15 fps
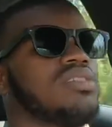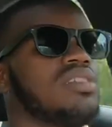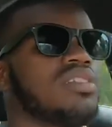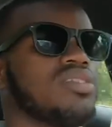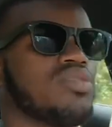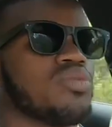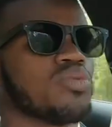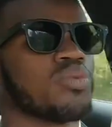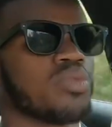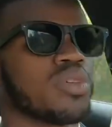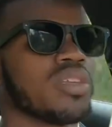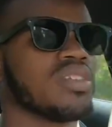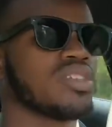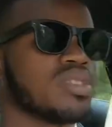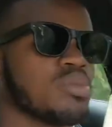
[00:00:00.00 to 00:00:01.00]
is
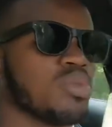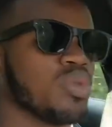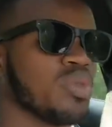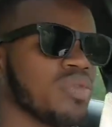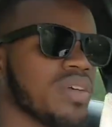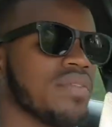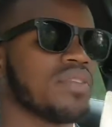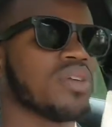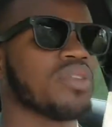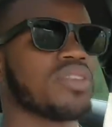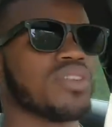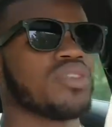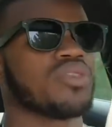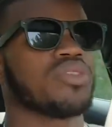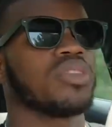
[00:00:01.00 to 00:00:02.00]
really smooth, even though
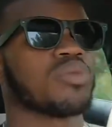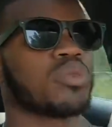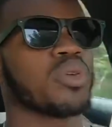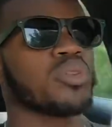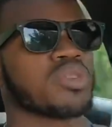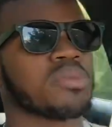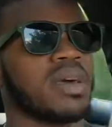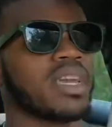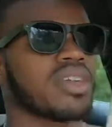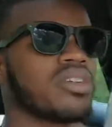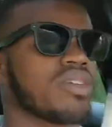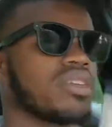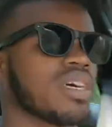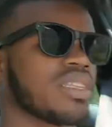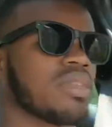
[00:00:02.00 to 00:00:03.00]
the roads back here
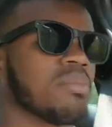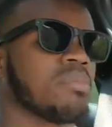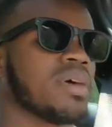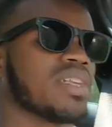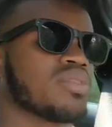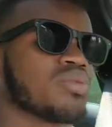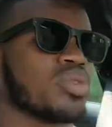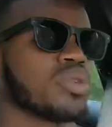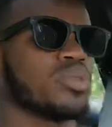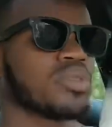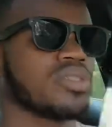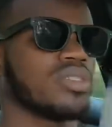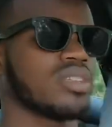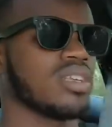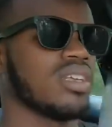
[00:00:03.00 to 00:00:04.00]
are not the best
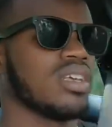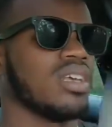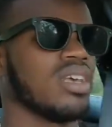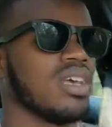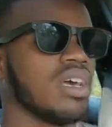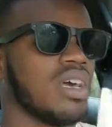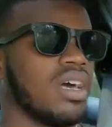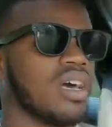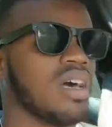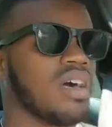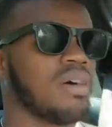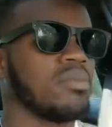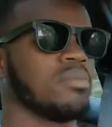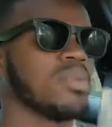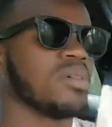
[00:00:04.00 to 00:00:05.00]
roads.
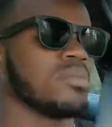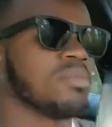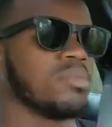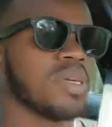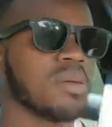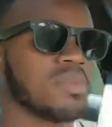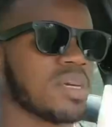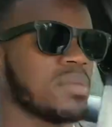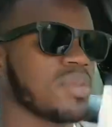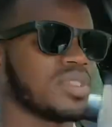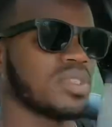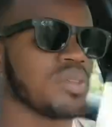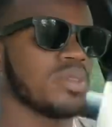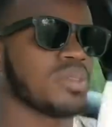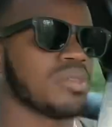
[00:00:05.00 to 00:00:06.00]
But BMW
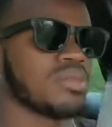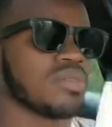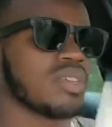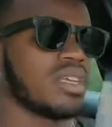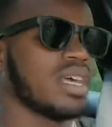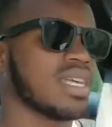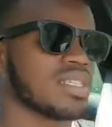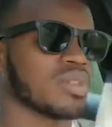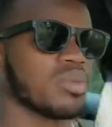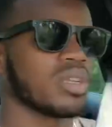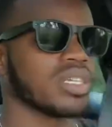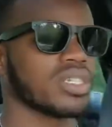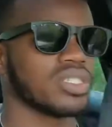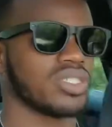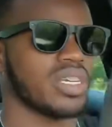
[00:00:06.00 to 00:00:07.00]
still has a really
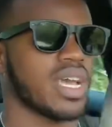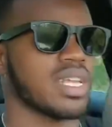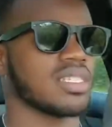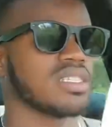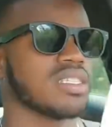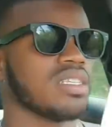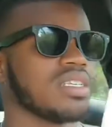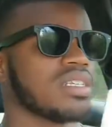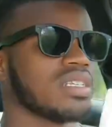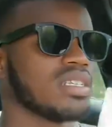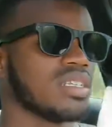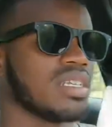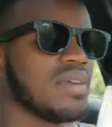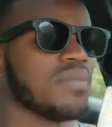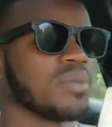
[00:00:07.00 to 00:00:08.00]
good chassis.
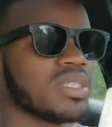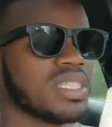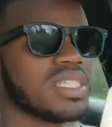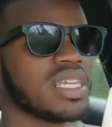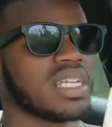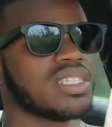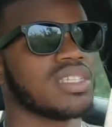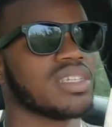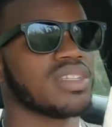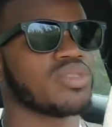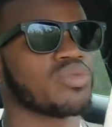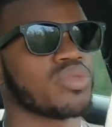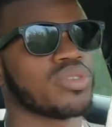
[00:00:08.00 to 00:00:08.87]
Even with these 19-inch